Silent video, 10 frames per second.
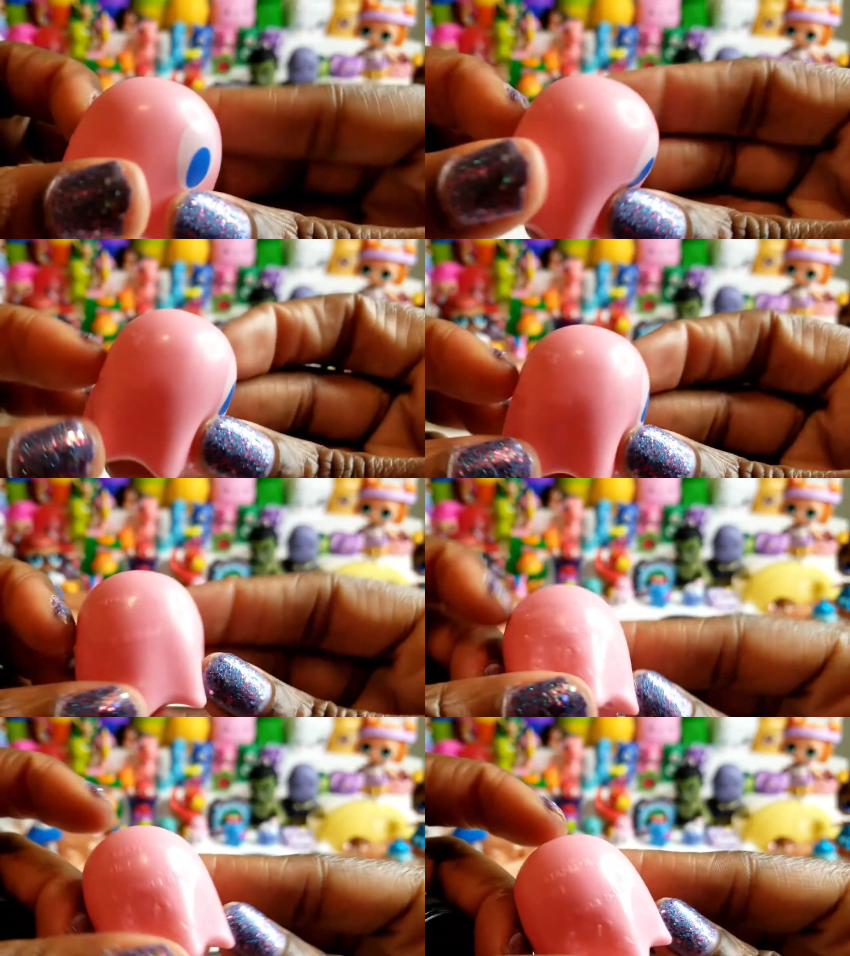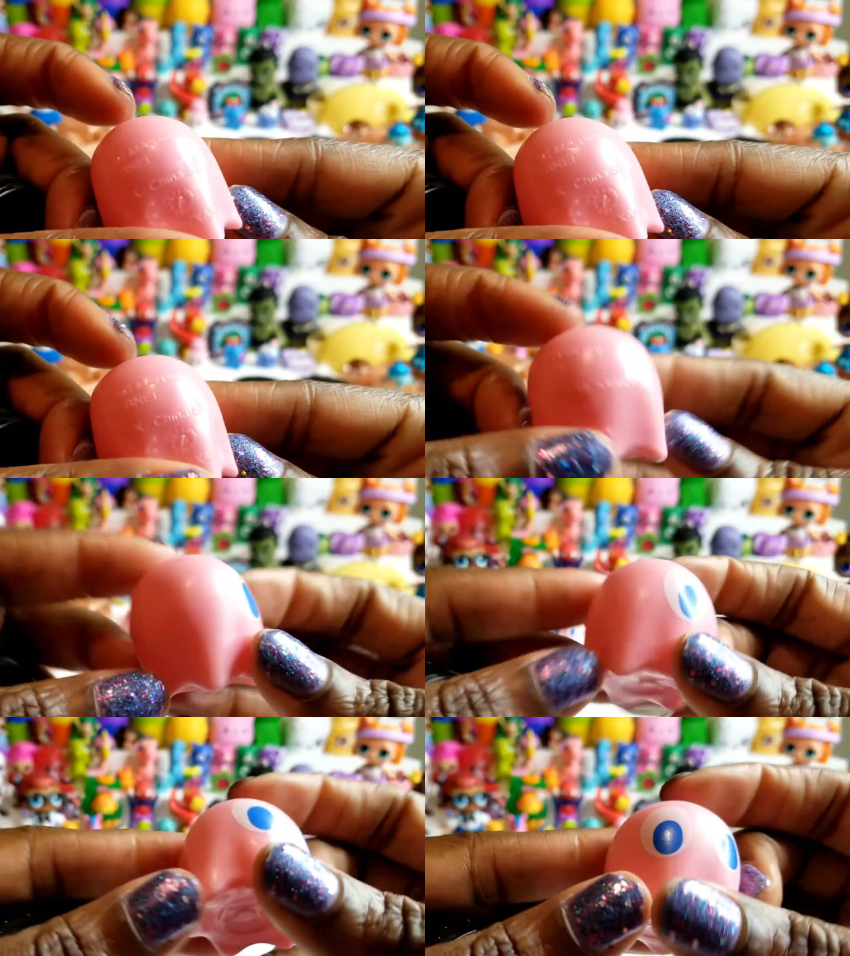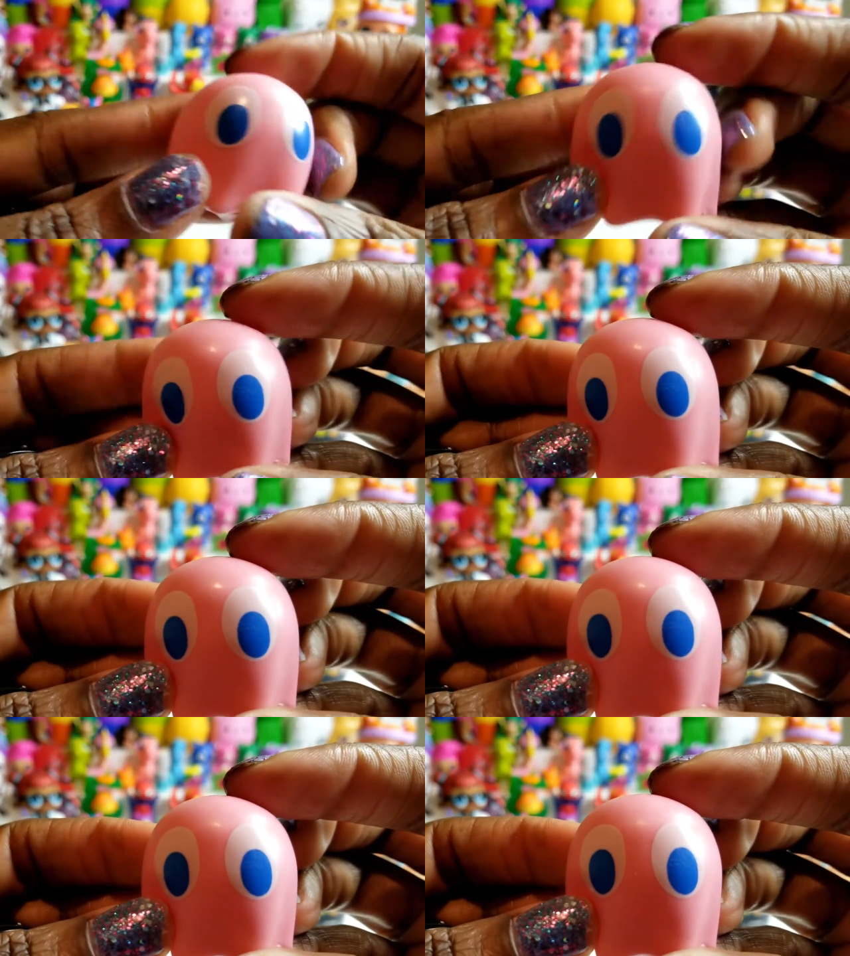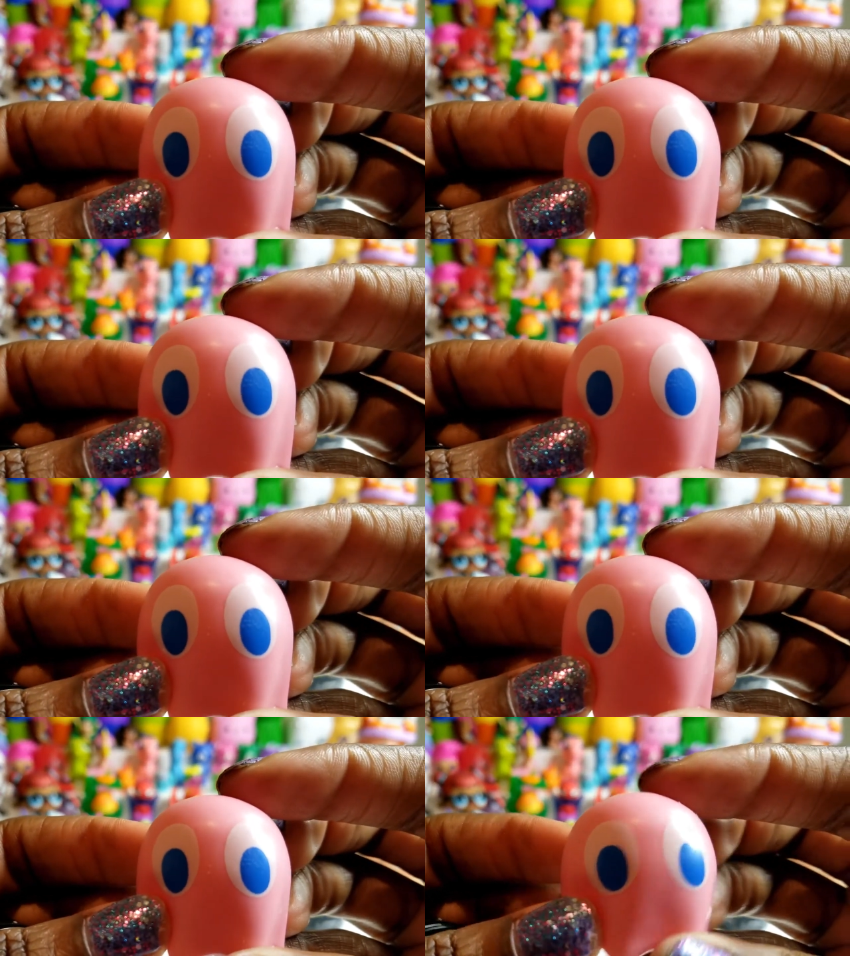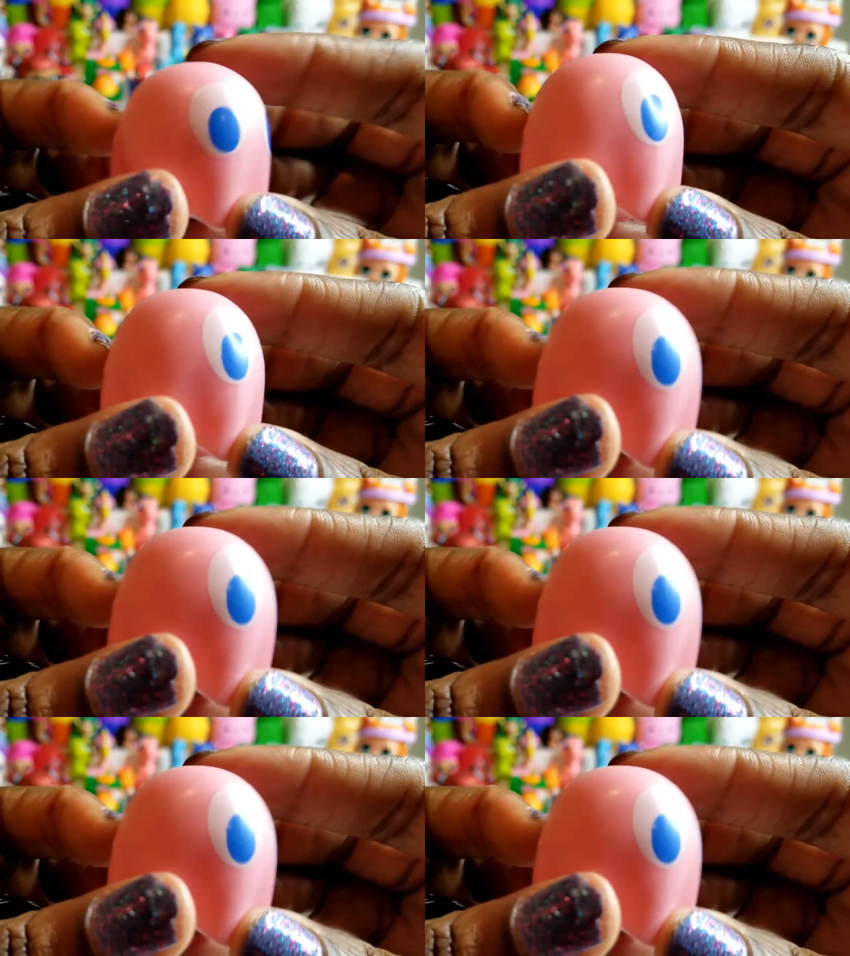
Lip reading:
(no speaker visible)